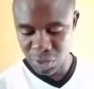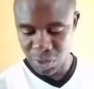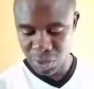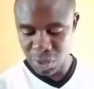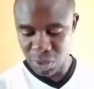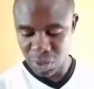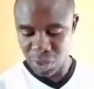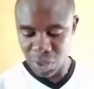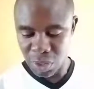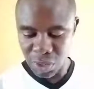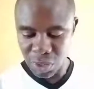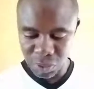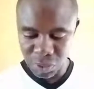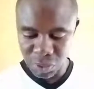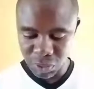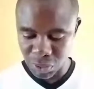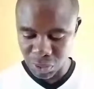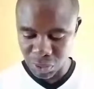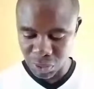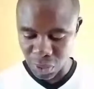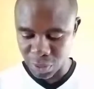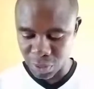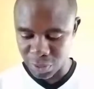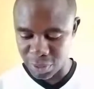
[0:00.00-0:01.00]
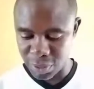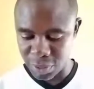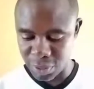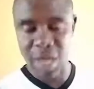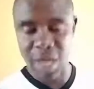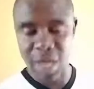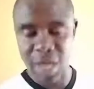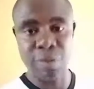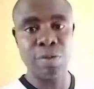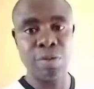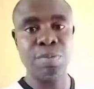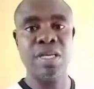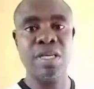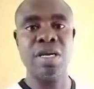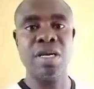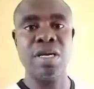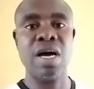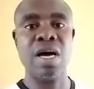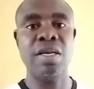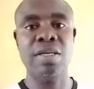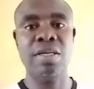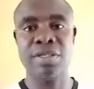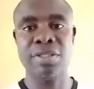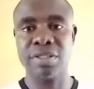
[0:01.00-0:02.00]
So that will be our
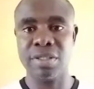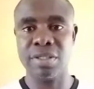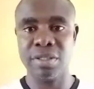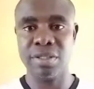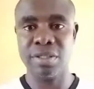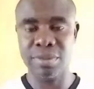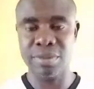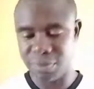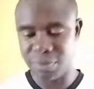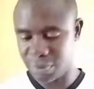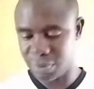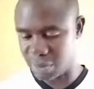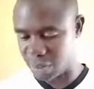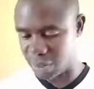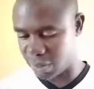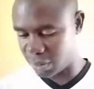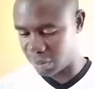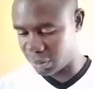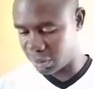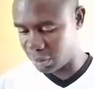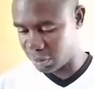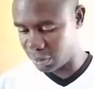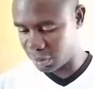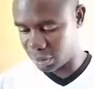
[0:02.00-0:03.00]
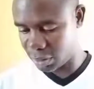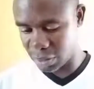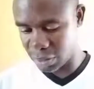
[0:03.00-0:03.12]
lesson for today.